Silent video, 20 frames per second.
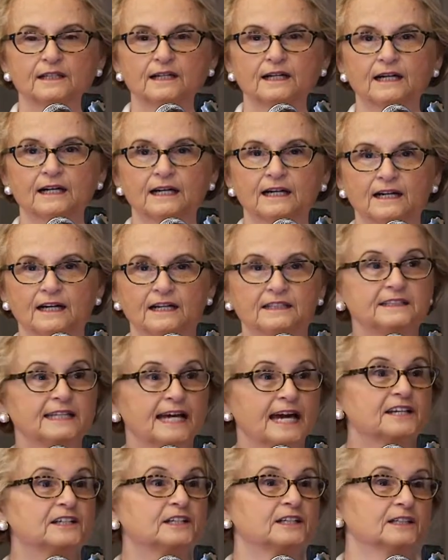a
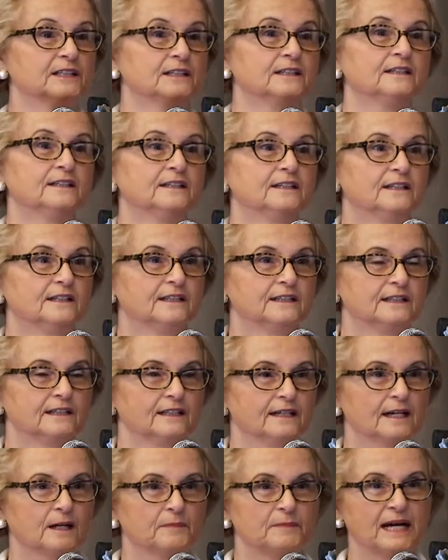letter
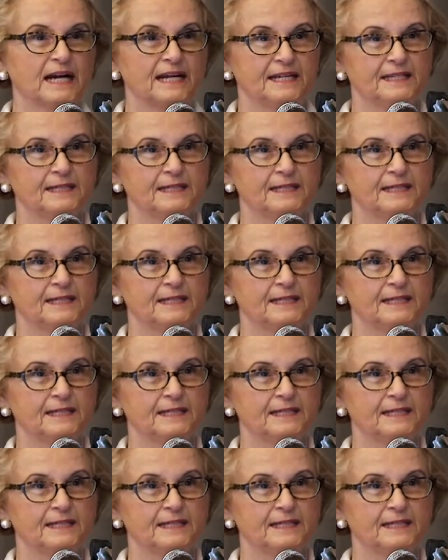by